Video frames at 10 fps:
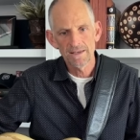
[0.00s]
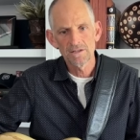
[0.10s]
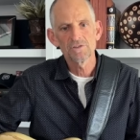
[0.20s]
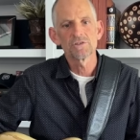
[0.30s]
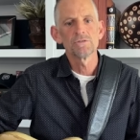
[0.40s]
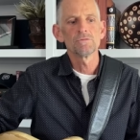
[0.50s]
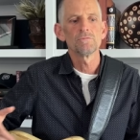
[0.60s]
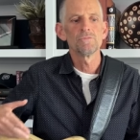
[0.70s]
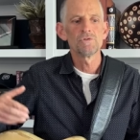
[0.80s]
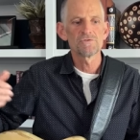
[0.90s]
into
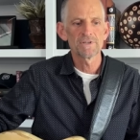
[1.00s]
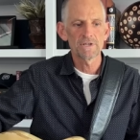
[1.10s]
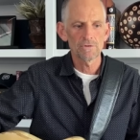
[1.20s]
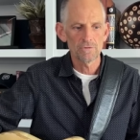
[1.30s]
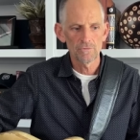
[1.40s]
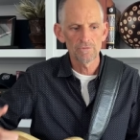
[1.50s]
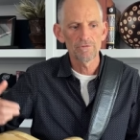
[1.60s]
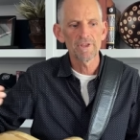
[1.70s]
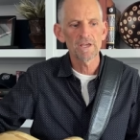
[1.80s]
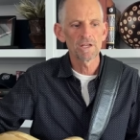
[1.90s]
music
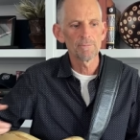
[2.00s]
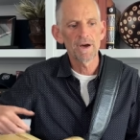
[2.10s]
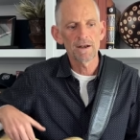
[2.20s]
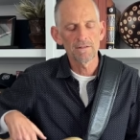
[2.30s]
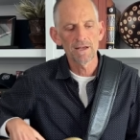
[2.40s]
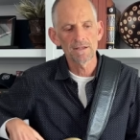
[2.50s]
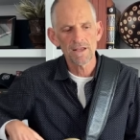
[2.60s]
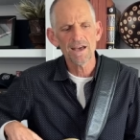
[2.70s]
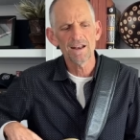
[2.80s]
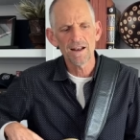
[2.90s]
thinking about it like
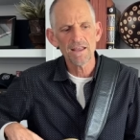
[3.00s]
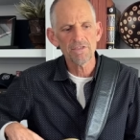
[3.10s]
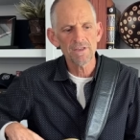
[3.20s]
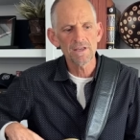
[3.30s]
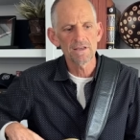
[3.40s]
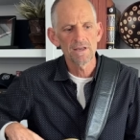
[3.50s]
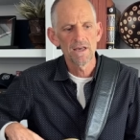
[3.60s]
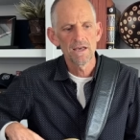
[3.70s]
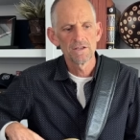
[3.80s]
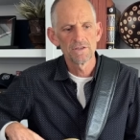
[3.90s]
that. And I think
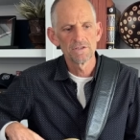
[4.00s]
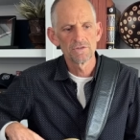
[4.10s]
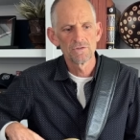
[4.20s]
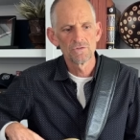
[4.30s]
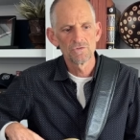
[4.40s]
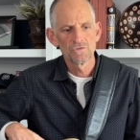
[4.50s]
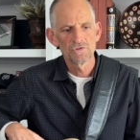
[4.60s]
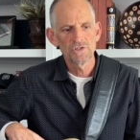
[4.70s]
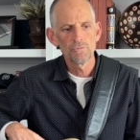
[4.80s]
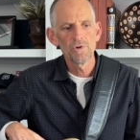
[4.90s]
that
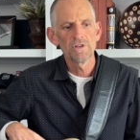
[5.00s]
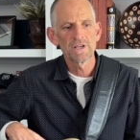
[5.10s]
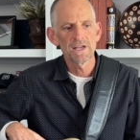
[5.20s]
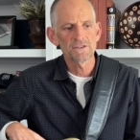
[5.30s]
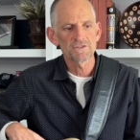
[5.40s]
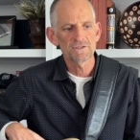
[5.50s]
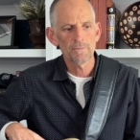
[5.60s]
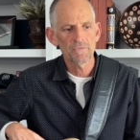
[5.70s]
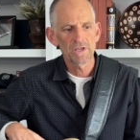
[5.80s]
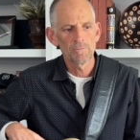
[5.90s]
she really gets
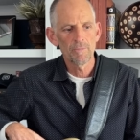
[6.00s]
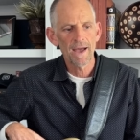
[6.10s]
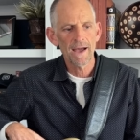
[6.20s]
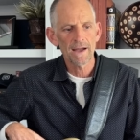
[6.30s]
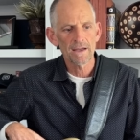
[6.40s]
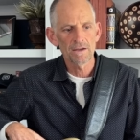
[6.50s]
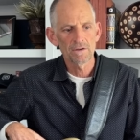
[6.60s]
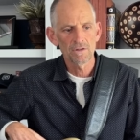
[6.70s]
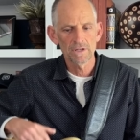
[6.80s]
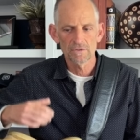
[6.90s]
something back,
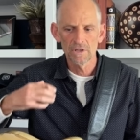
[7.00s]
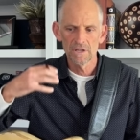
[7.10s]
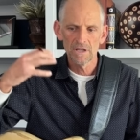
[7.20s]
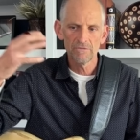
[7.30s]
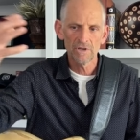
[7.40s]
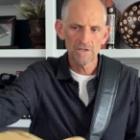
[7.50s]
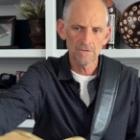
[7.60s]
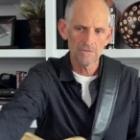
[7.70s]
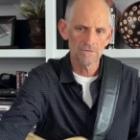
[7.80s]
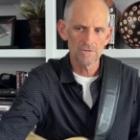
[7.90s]
like the
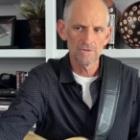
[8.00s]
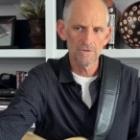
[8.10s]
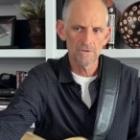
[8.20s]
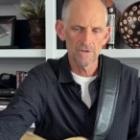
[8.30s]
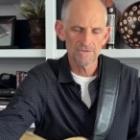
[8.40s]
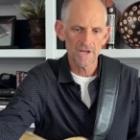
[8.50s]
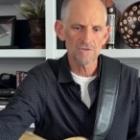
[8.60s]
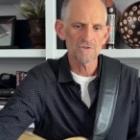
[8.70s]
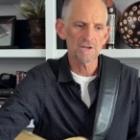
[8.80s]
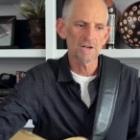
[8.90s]
giving to the, it
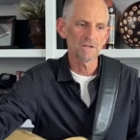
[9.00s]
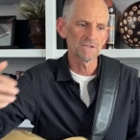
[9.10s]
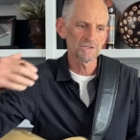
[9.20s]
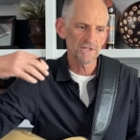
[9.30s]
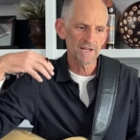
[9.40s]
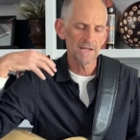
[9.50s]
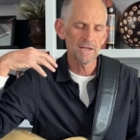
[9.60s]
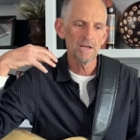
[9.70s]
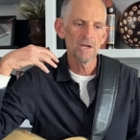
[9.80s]
sounds like a cliche,